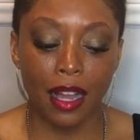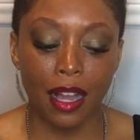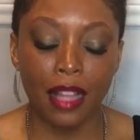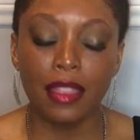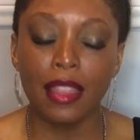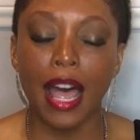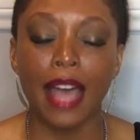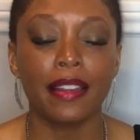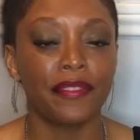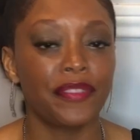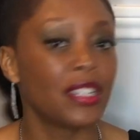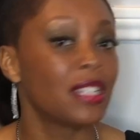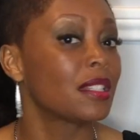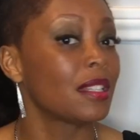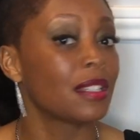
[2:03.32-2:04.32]
a lot of
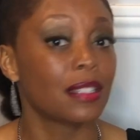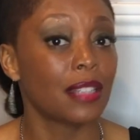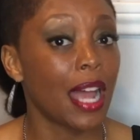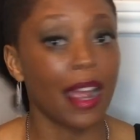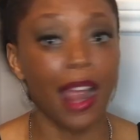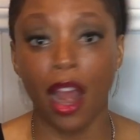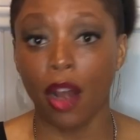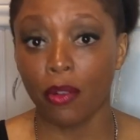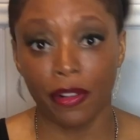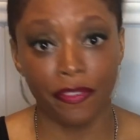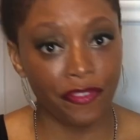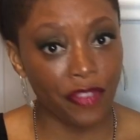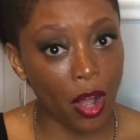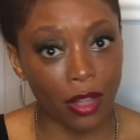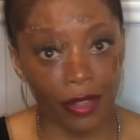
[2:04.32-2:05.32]
this is not our
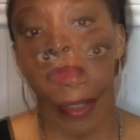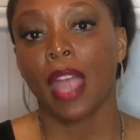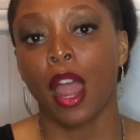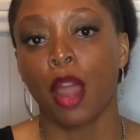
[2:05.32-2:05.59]
fault.